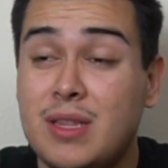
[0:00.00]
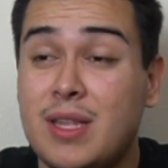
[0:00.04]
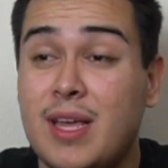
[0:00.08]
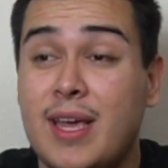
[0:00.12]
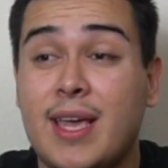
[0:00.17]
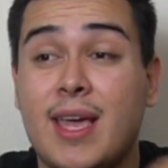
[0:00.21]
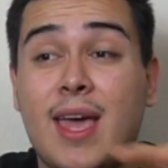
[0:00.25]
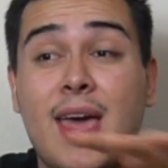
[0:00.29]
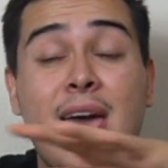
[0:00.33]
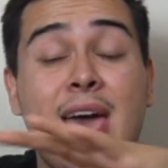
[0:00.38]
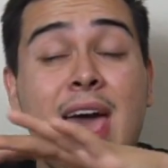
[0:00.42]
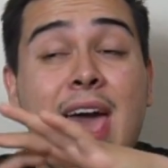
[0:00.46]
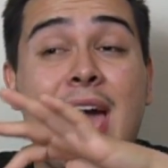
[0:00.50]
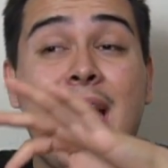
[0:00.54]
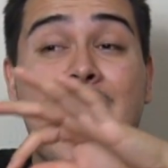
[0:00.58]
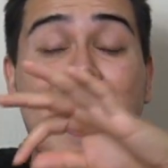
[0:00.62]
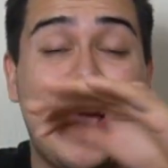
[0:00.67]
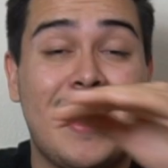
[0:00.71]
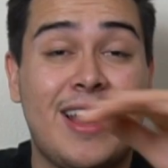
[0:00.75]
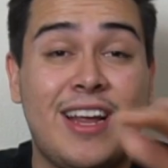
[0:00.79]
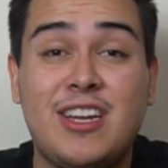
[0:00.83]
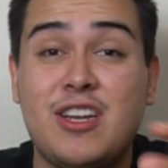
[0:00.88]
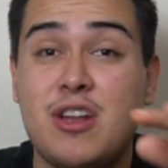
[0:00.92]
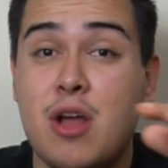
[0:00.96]
Like,
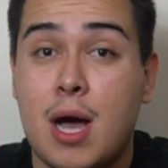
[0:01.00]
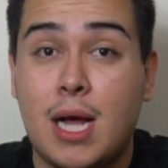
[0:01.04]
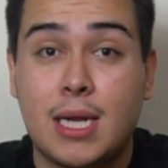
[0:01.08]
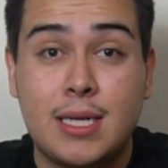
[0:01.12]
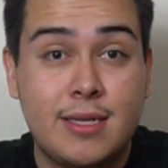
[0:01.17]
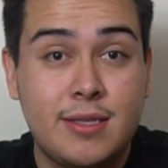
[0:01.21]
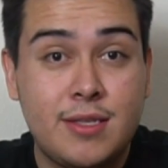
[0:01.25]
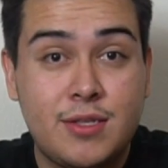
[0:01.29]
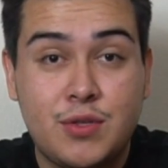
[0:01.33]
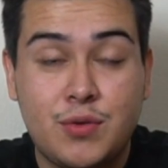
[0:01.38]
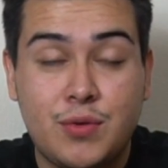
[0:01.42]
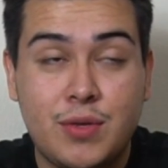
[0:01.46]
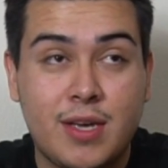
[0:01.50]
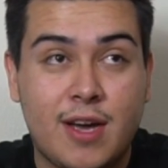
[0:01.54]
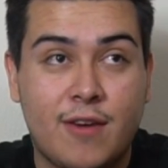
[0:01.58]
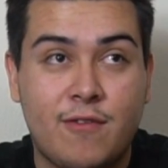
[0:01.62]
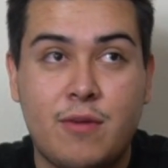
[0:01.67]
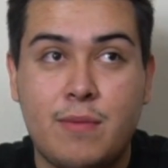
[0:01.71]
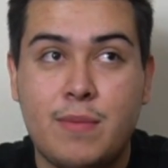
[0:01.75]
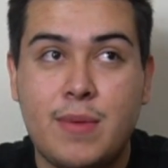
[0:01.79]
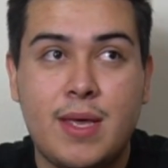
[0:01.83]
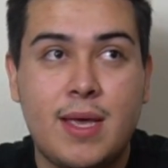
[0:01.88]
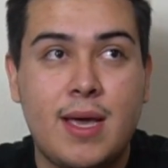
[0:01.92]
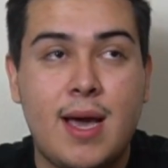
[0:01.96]
had I not done student
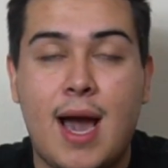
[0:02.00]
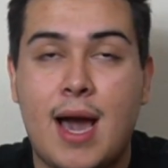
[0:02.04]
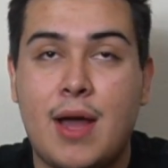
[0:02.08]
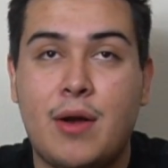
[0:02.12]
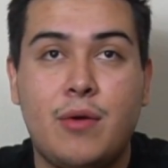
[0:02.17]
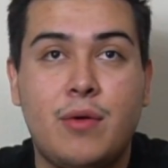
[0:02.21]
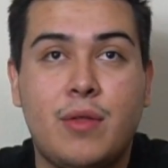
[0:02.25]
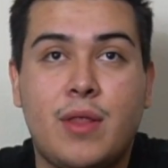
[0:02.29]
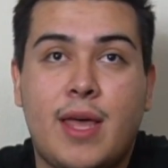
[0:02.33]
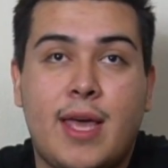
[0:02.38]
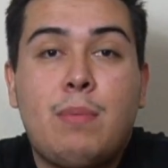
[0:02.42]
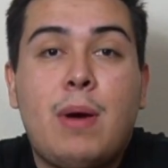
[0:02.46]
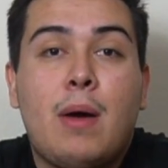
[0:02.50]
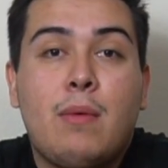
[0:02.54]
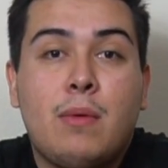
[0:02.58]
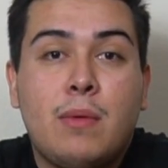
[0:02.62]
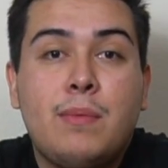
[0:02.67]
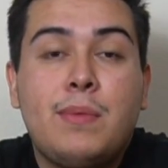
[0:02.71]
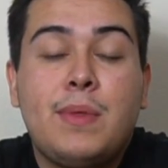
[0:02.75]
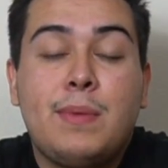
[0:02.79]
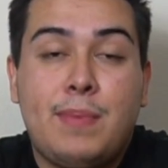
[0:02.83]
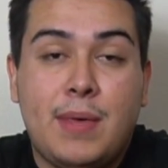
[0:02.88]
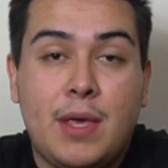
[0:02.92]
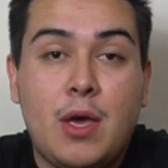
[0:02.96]
government, I don't like
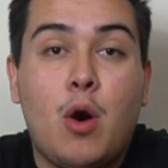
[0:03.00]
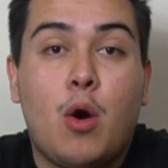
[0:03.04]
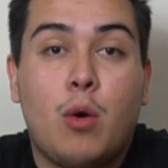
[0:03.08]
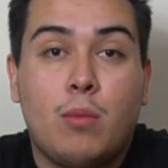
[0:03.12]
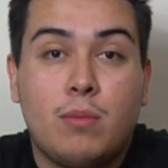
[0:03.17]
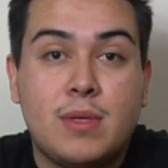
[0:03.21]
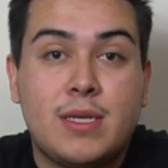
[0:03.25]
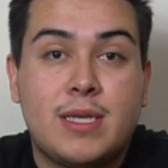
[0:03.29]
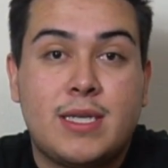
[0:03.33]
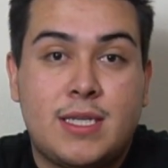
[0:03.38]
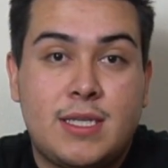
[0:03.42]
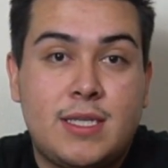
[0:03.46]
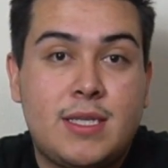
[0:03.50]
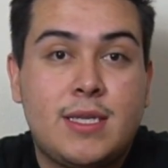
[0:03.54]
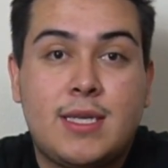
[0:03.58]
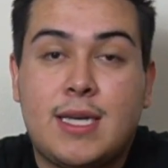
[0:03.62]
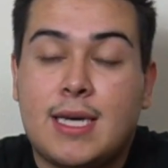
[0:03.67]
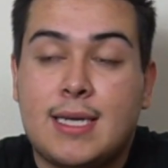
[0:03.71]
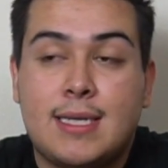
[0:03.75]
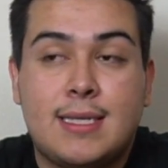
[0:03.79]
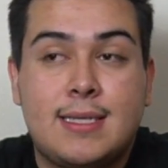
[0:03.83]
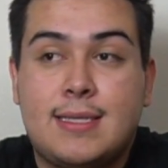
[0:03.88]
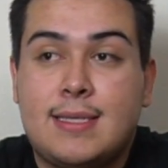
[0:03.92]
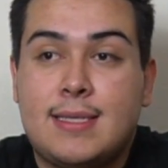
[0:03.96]
probably be homeless,
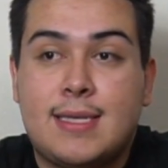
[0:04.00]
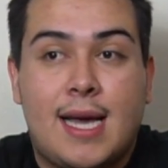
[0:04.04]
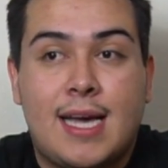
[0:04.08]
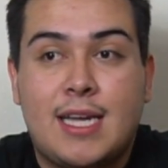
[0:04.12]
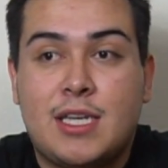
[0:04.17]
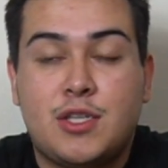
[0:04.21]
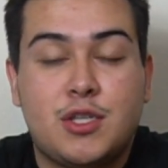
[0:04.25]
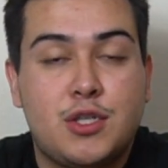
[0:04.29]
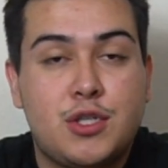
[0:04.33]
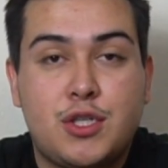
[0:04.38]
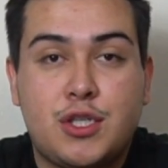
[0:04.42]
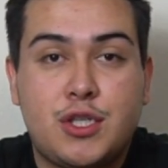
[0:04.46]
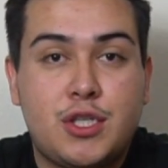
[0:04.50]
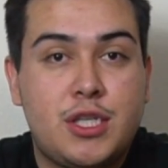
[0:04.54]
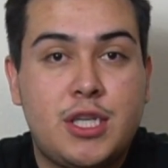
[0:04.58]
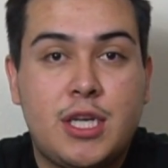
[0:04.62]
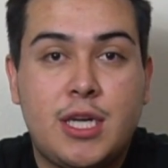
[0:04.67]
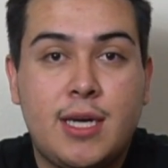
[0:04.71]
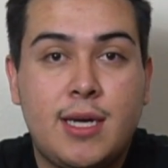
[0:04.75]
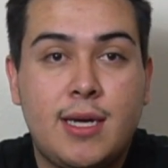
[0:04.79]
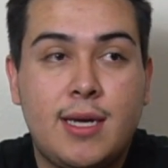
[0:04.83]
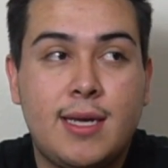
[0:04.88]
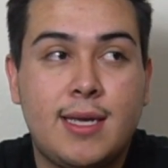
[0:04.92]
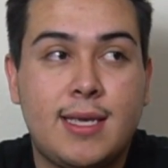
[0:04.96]
because I just,
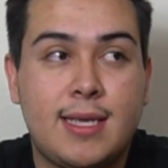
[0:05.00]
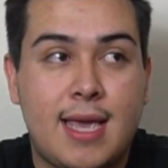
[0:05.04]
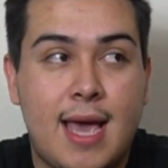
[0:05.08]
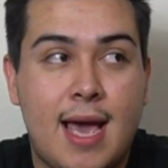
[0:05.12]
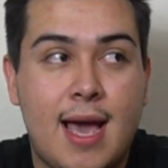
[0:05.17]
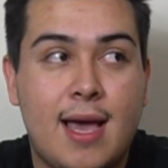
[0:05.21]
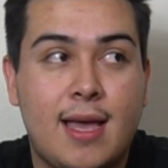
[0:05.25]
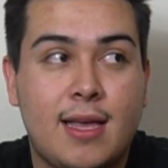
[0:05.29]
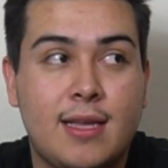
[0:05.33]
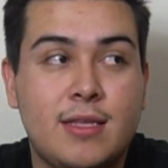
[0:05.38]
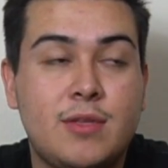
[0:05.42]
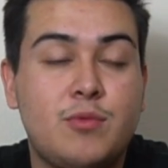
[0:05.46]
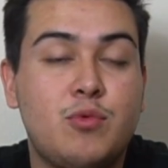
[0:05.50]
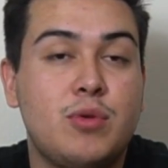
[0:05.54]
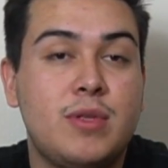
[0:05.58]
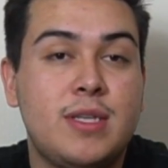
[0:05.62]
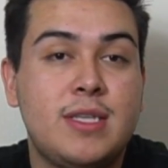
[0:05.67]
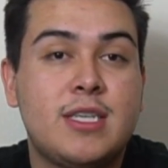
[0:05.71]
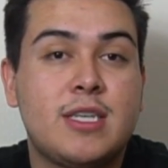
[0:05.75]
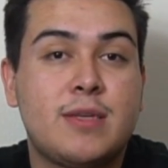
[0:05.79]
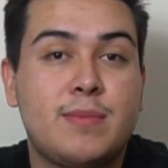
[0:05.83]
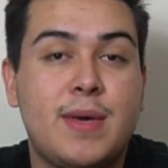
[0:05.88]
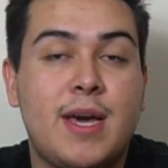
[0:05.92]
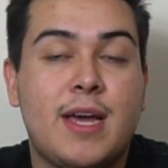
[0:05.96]
yeah, it really
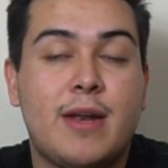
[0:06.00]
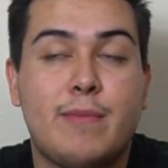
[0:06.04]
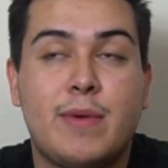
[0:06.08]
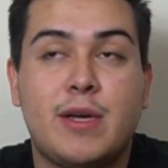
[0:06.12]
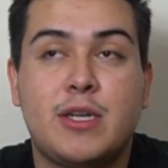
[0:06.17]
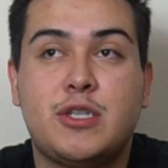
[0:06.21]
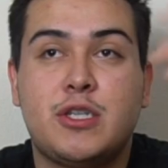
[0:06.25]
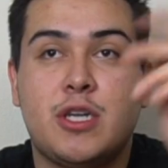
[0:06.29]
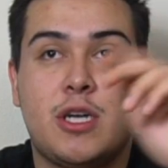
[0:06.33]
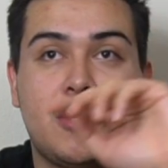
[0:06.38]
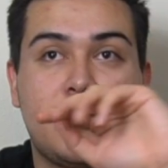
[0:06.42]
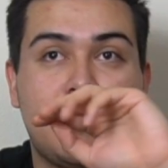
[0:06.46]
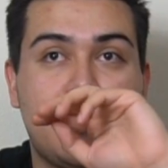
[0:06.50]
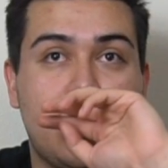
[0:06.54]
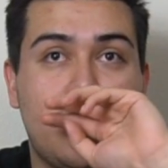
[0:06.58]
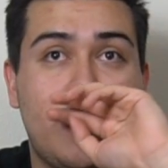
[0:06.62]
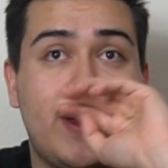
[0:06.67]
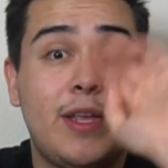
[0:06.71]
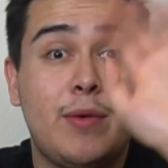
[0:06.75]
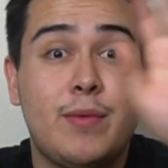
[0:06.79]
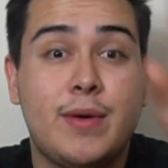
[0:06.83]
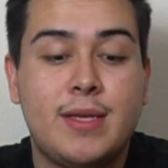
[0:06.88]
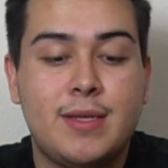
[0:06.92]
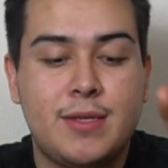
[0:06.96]
took me out of my shell. So
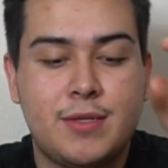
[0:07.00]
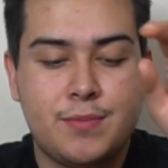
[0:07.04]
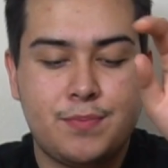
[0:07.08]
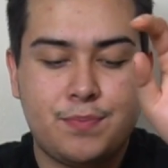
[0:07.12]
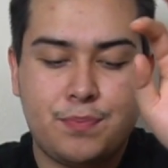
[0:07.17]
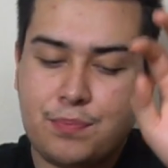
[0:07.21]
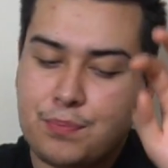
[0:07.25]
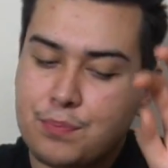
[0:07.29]
anyways,